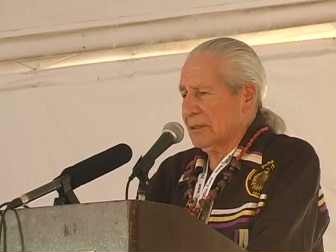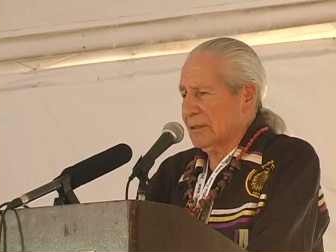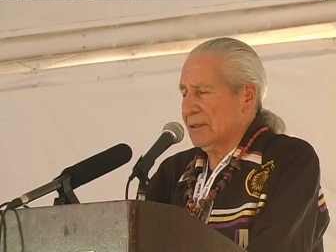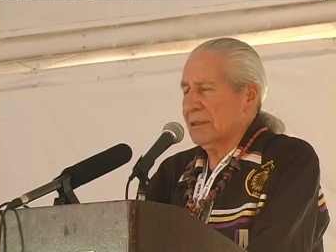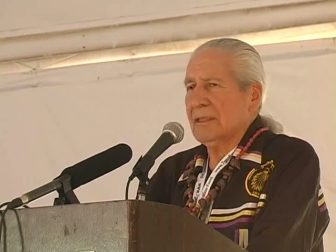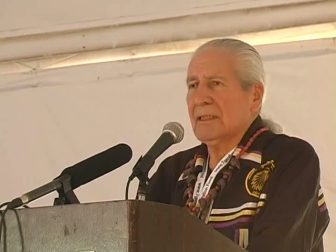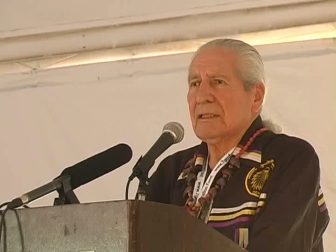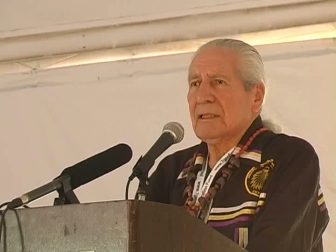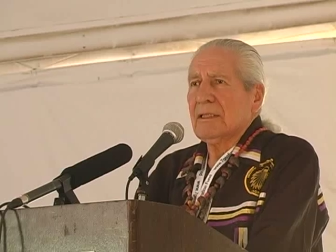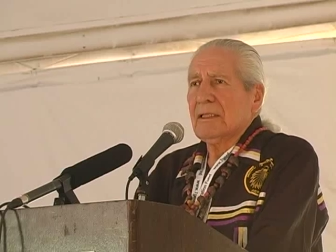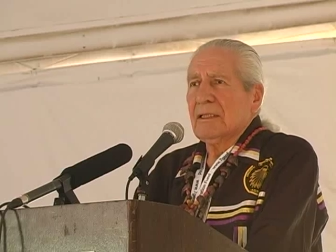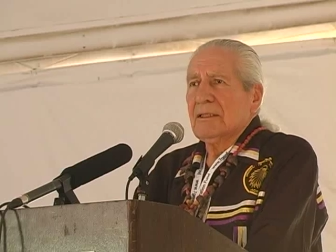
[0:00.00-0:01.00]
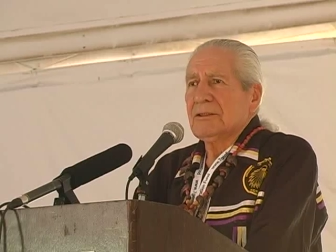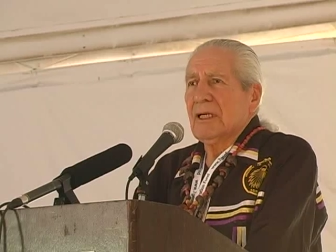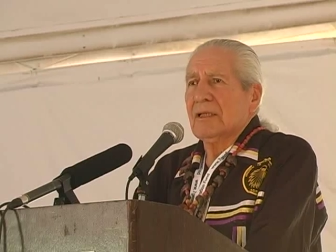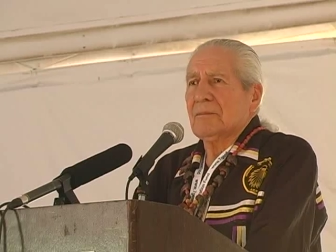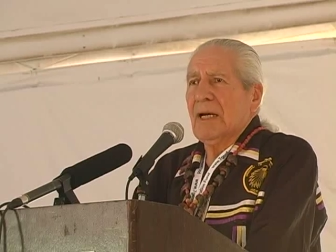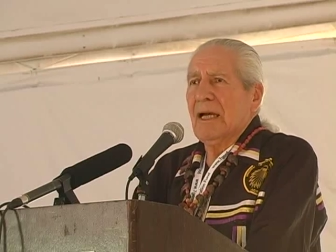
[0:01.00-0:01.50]
And
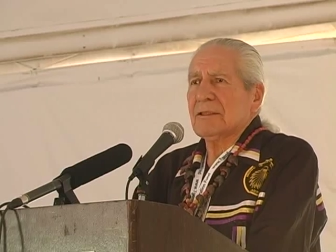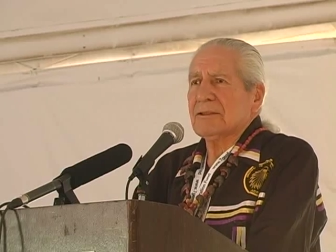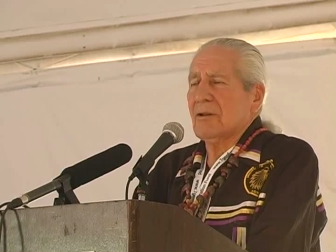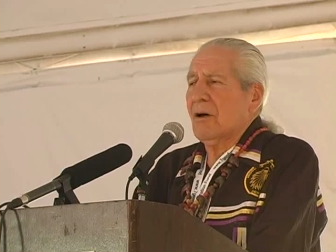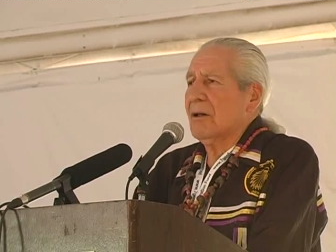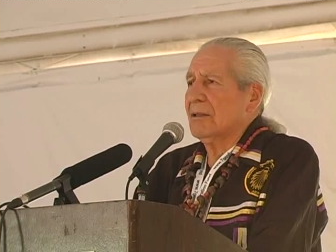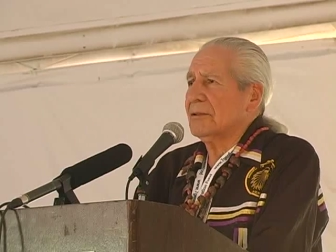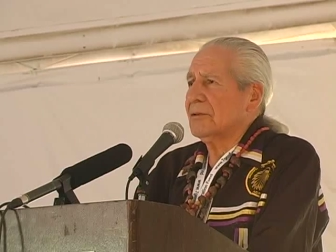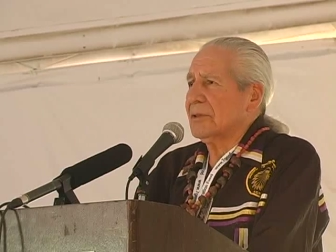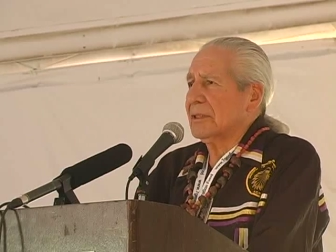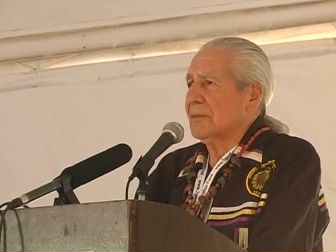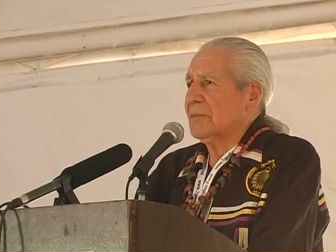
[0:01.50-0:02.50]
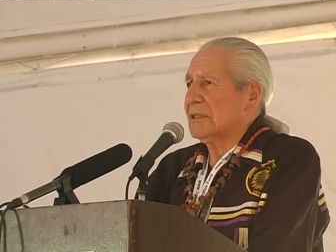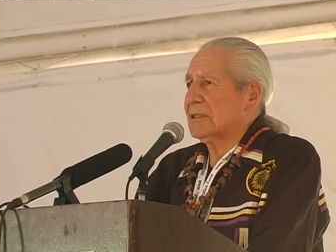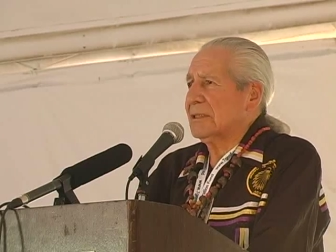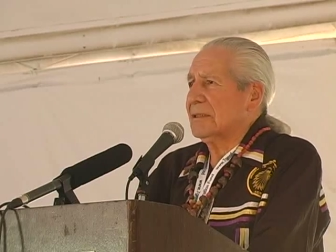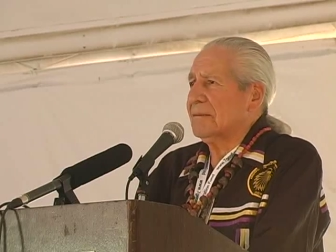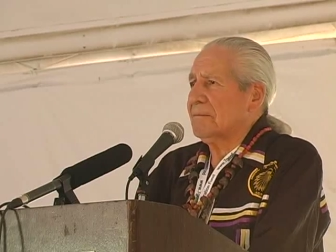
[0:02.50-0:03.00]
Jake passed on during the
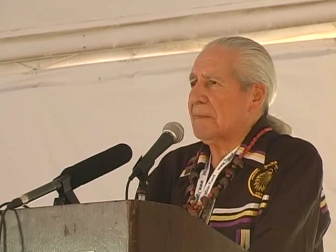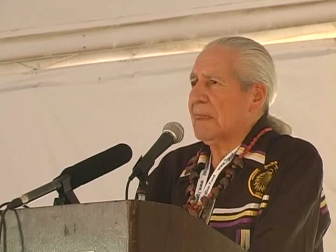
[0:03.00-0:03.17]
mission.